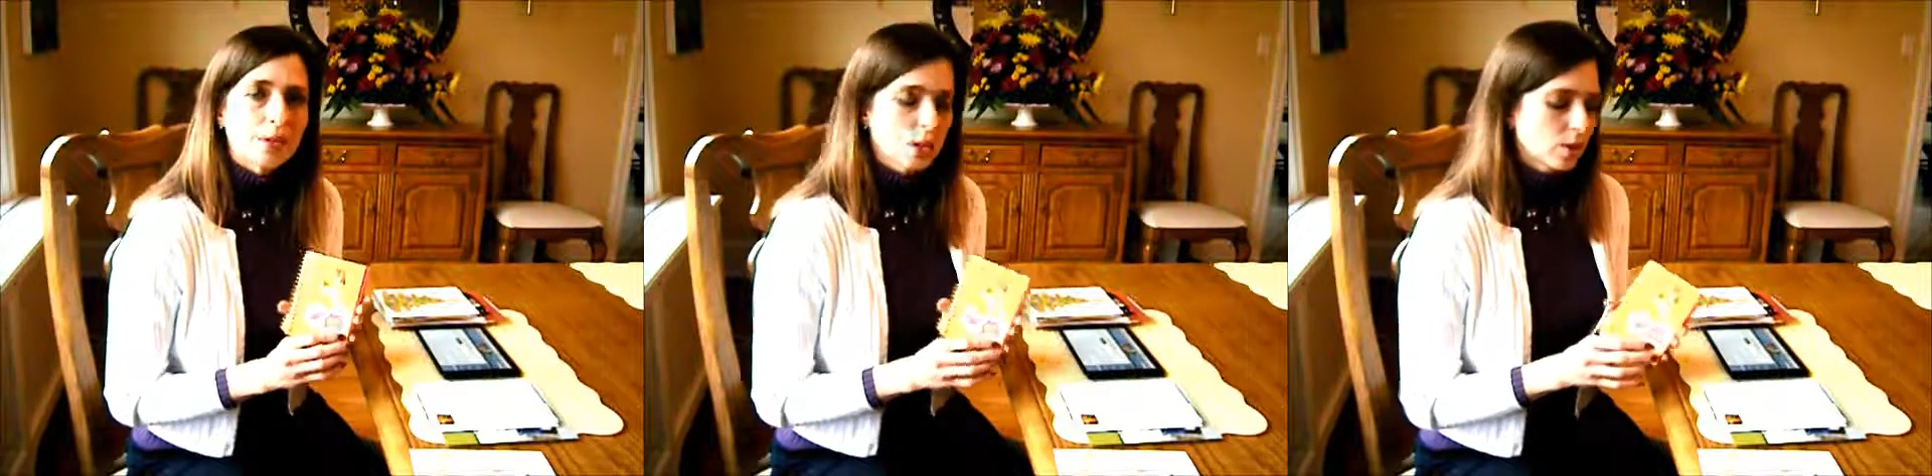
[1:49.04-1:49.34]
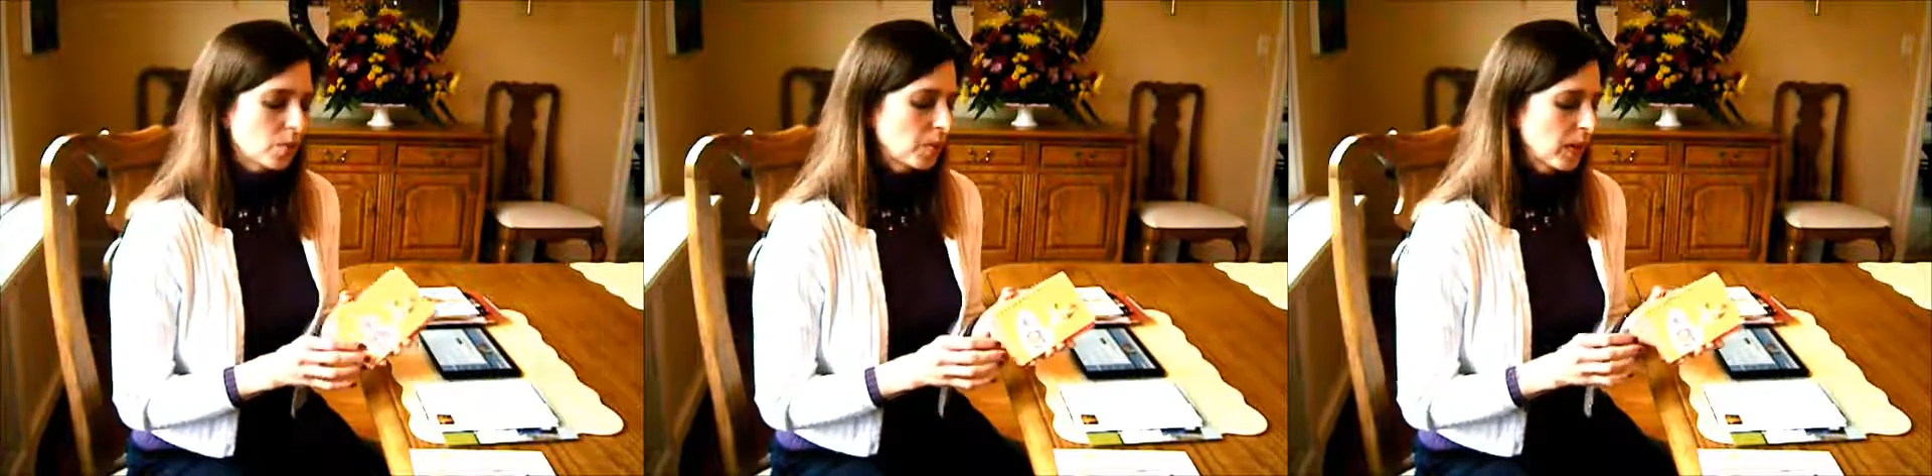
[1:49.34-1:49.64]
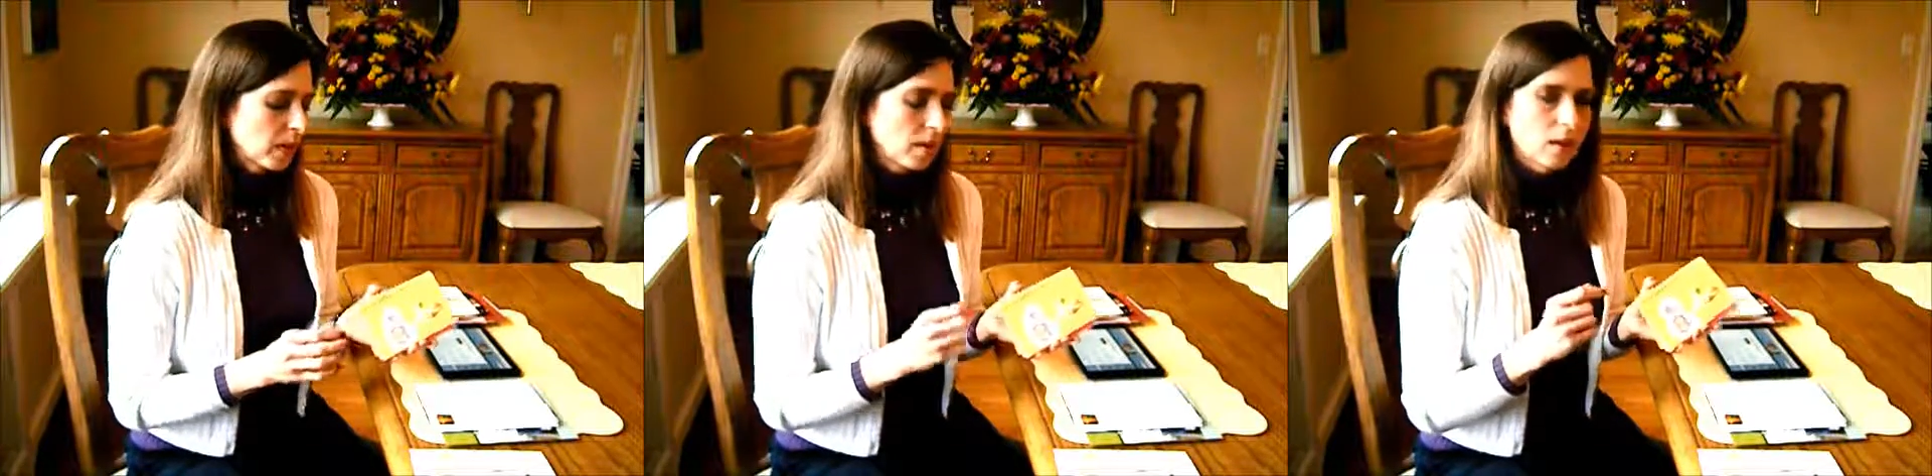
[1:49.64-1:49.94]
just
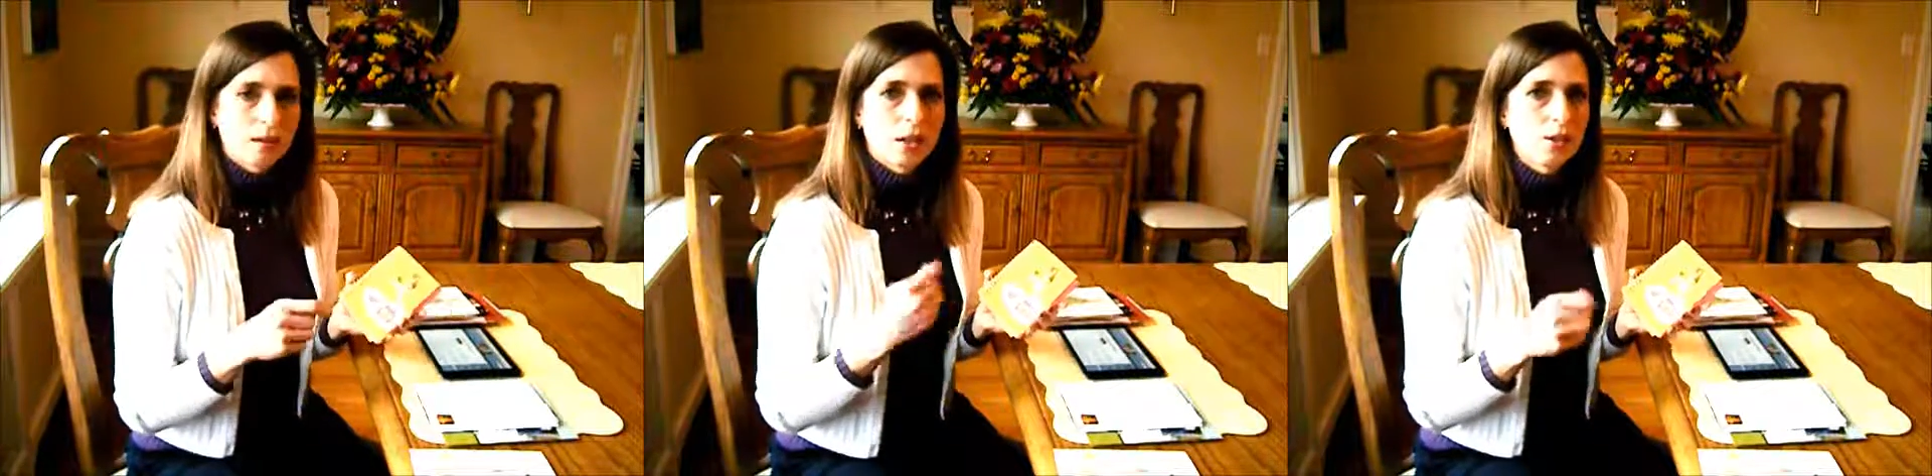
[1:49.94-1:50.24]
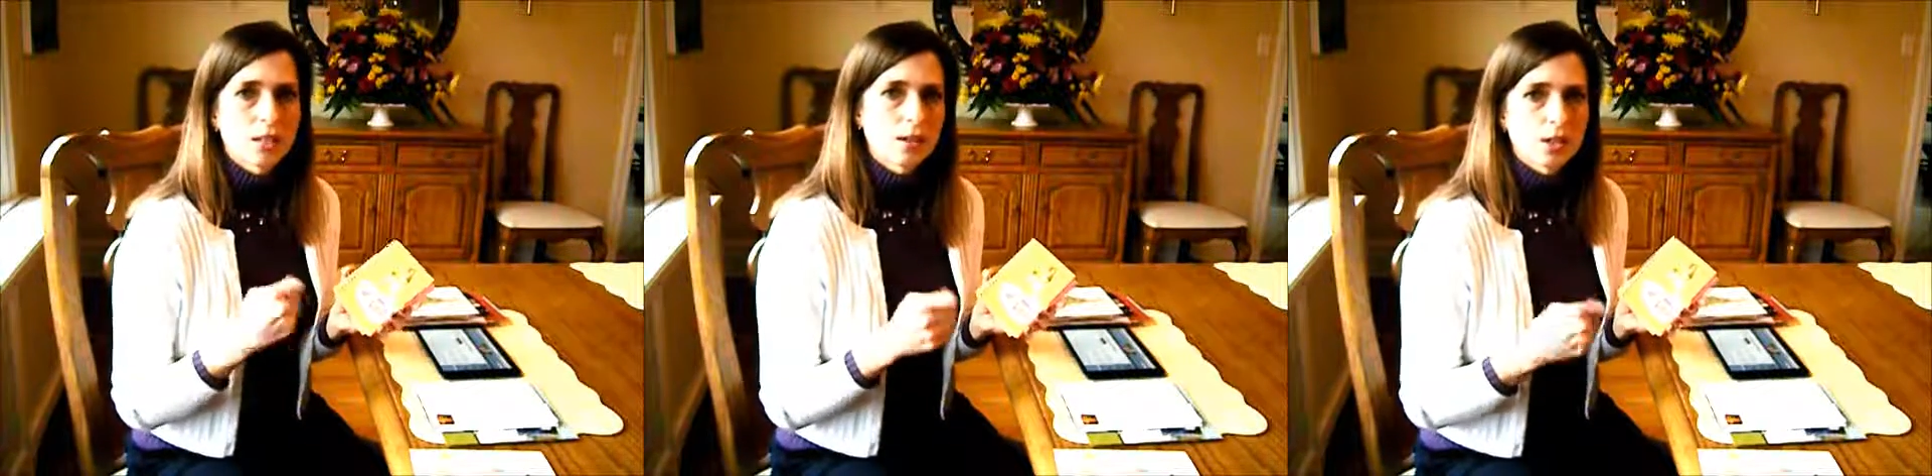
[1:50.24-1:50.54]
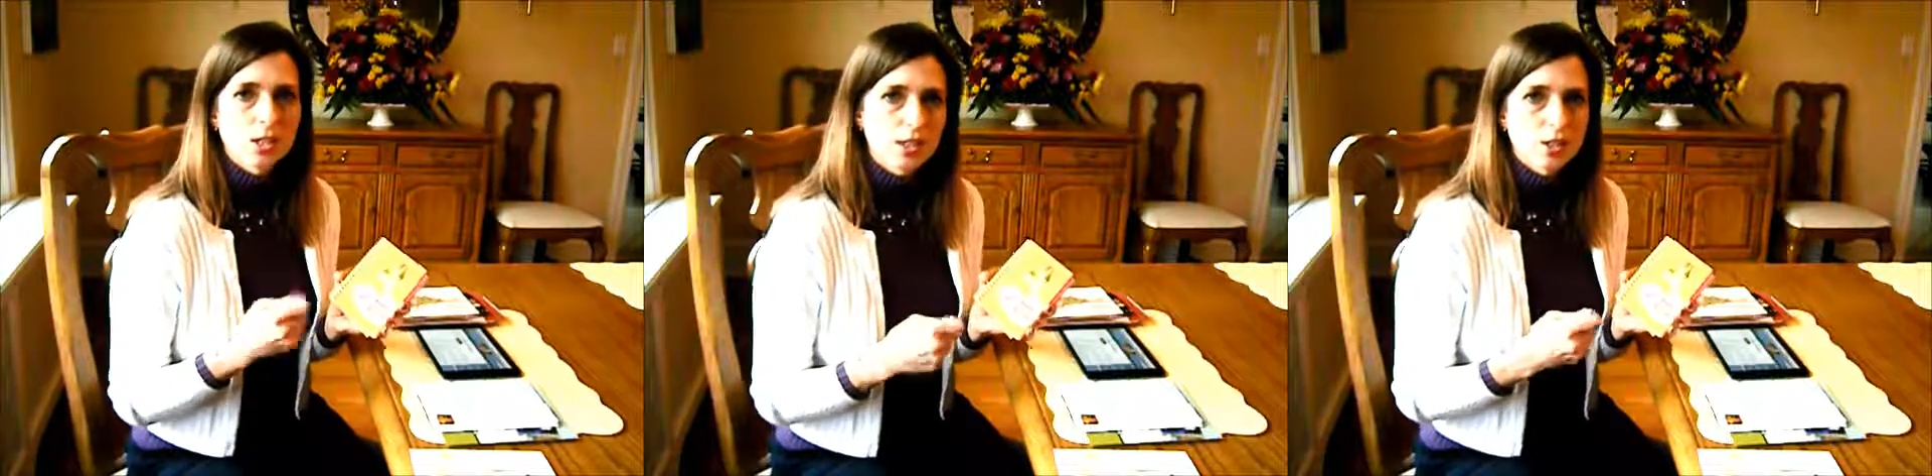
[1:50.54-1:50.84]
with using
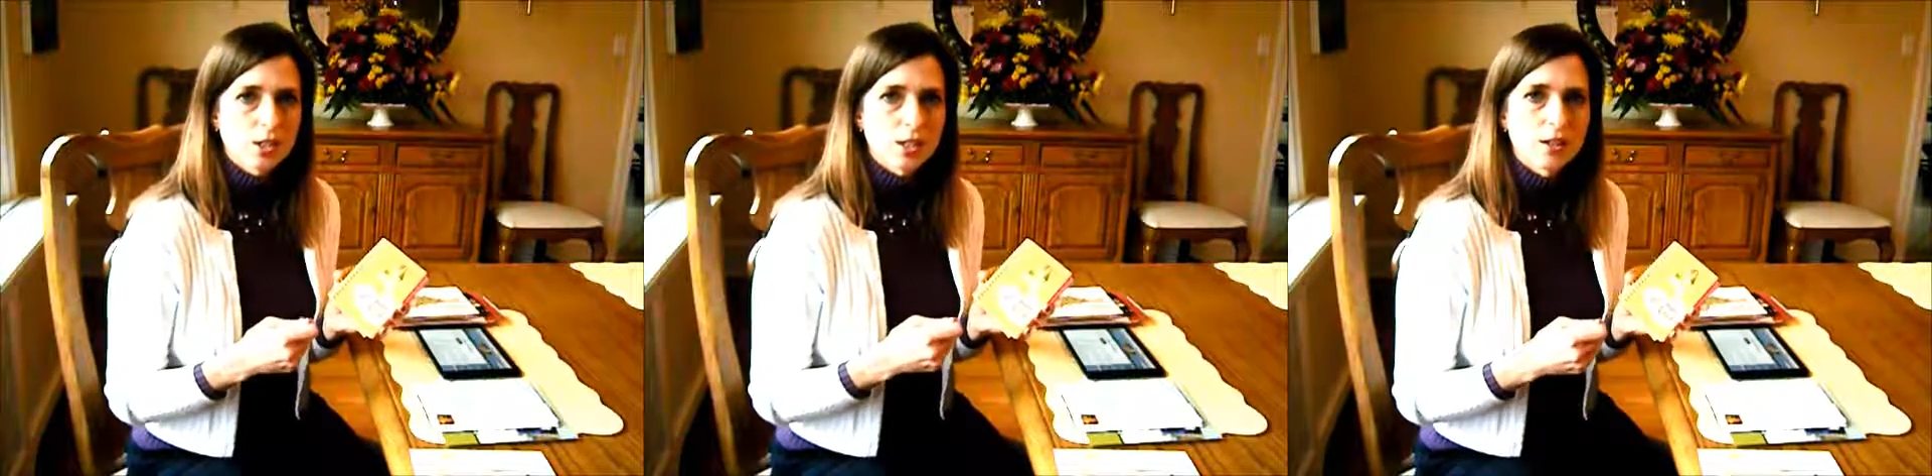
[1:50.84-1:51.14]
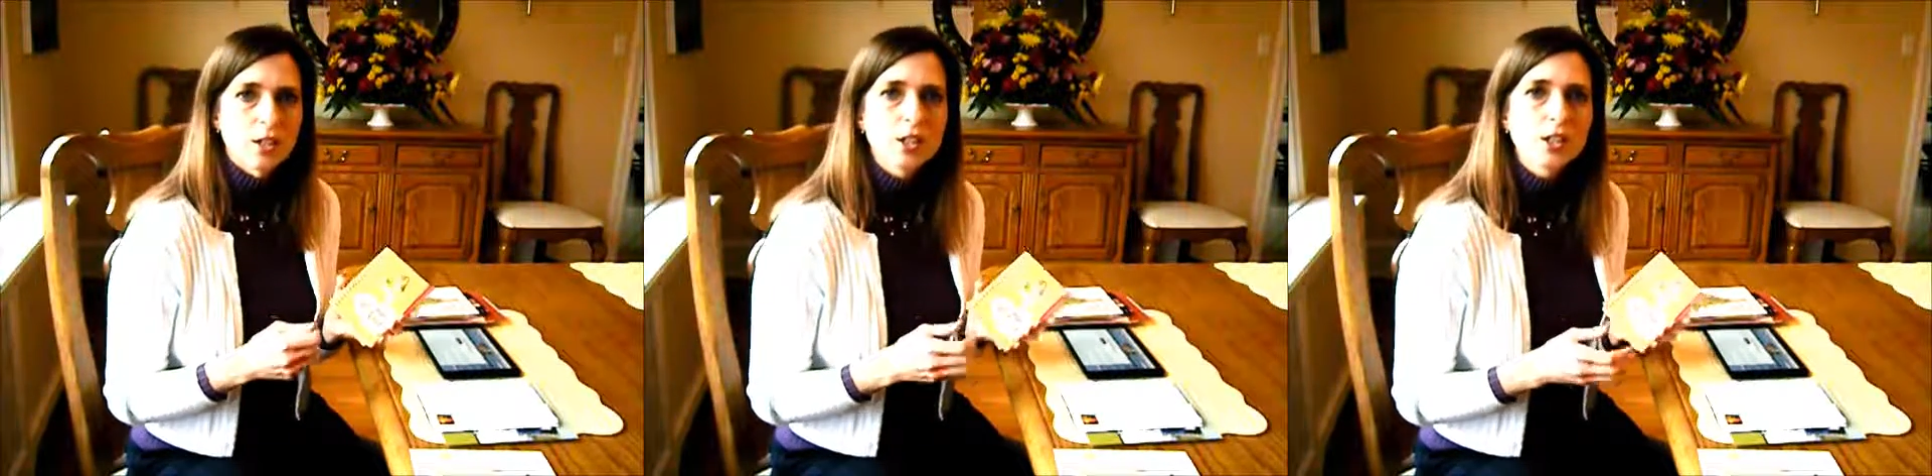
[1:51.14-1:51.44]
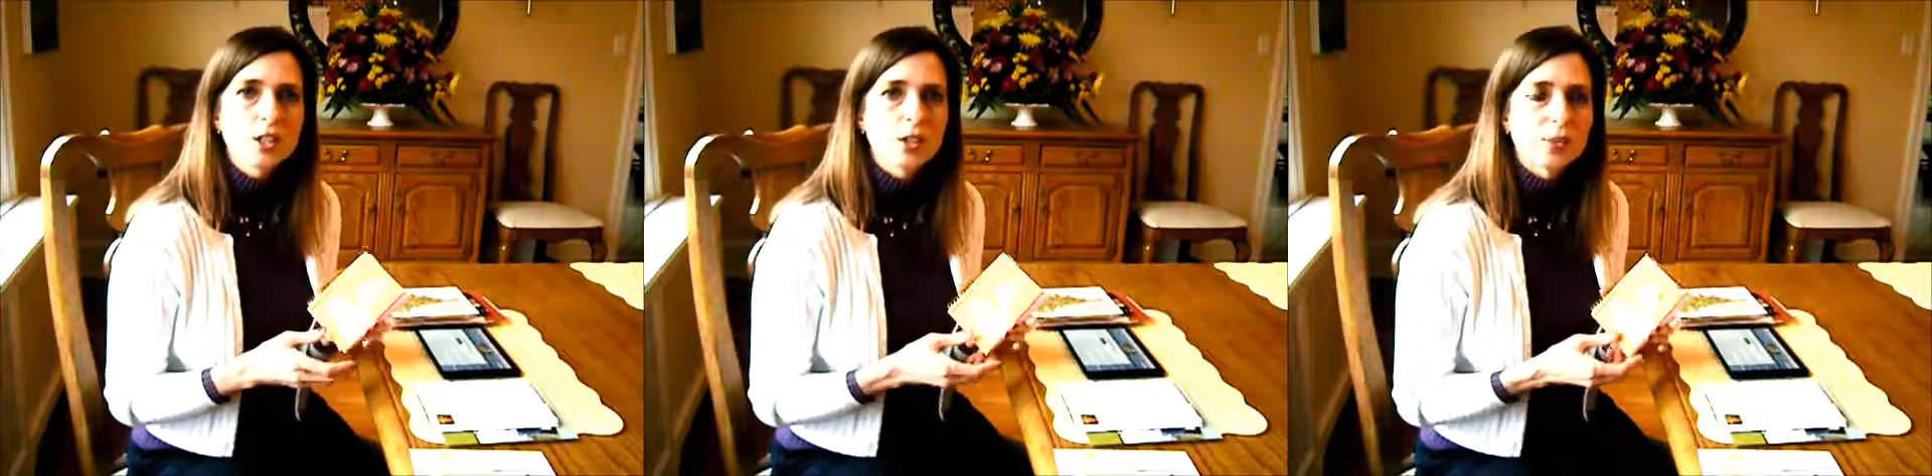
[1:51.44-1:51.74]
their scissors and their
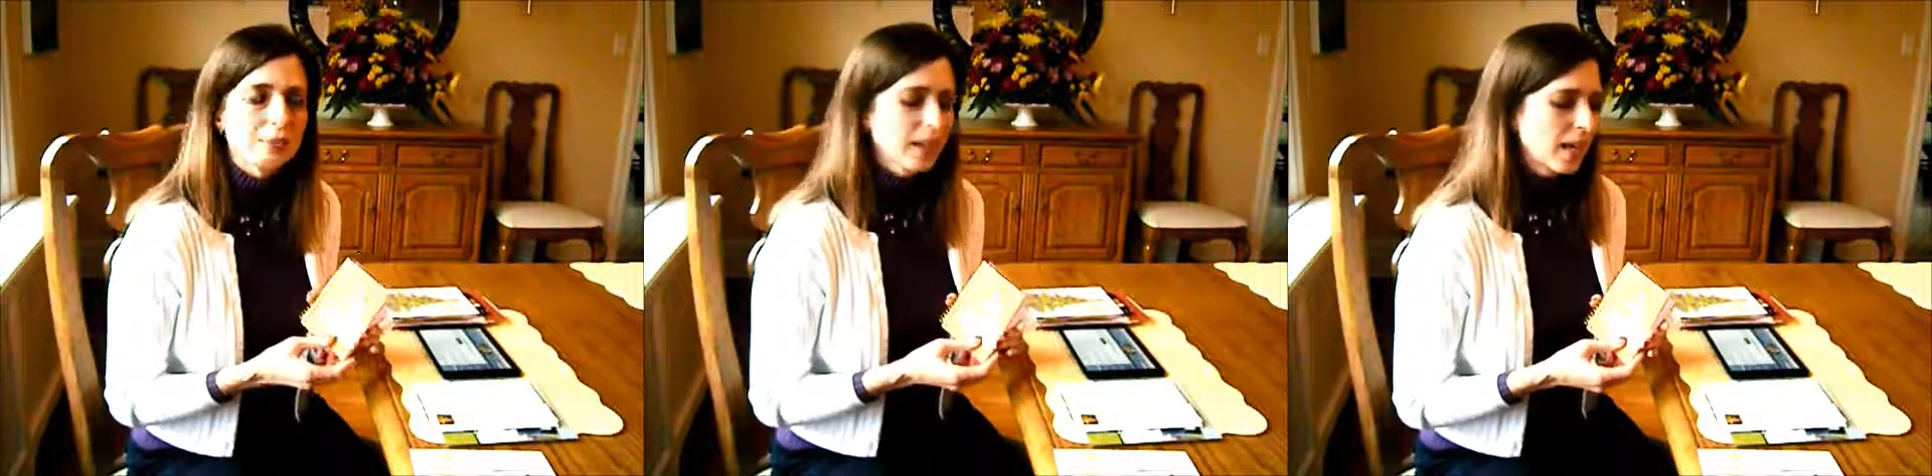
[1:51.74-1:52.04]
glue,